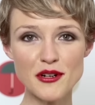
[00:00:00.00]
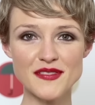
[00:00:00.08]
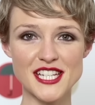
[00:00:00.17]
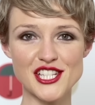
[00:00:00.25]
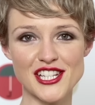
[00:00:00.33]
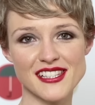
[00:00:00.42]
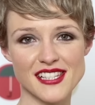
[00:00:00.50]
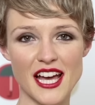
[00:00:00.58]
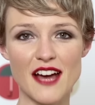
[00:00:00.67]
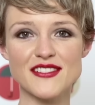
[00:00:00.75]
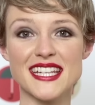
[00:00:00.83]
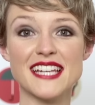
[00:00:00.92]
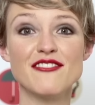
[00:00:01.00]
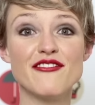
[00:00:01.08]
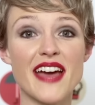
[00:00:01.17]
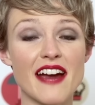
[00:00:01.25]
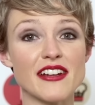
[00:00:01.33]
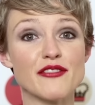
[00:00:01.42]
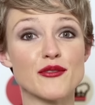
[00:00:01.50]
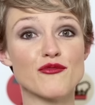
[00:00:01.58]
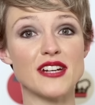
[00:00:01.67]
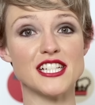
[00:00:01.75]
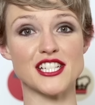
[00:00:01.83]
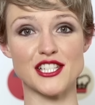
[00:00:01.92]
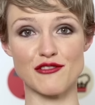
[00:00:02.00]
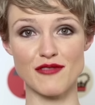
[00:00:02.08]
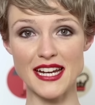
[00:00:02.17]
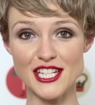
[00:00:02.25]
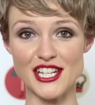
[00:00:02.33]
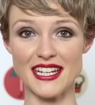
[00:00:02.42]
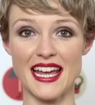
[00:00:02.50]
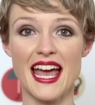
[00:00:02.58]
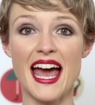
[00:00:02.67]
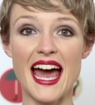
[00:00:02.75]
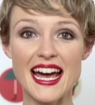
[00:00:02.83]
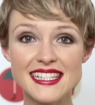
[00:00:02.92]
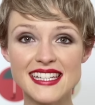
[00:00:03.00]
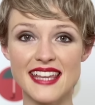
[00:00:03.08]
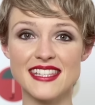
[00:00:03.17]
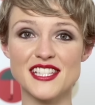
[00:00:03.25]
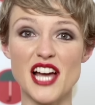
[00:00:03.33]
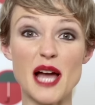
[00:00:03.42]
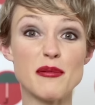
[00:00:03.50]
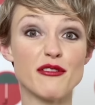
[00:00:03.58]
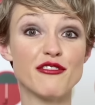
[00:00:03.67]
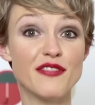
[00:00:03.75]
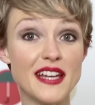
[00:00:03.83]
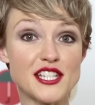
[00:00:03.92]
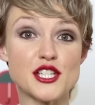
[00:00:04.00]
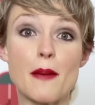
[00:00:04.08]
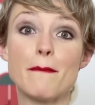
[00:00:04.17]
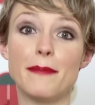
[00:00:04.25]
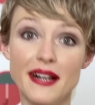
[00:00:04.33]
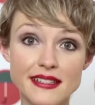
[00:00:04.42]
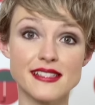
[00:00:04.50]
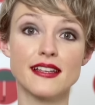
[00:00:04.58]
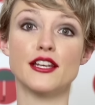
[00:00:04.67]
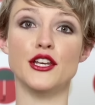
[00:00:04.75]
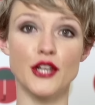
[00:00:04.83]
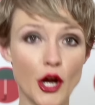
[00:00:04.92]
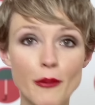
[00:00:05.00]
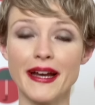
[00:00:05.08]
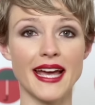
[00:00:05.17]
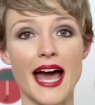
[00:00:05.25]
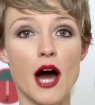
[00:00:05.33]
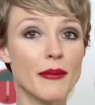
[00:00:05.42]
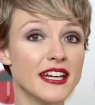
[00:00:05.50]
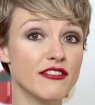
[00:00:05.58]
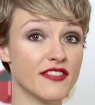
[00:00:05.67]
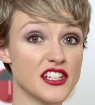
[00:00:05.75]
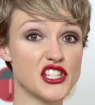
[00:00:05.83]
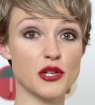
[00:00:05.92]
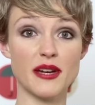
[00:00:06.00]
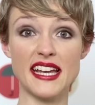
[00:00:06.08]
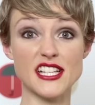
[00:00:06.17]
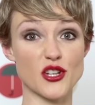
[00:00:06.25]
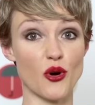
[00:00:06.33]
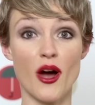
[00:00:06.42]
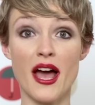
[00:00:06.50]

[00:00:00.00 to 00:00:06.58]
of dishes served can vary from region to region, as can the type of fish, but no matter how many fish you eat or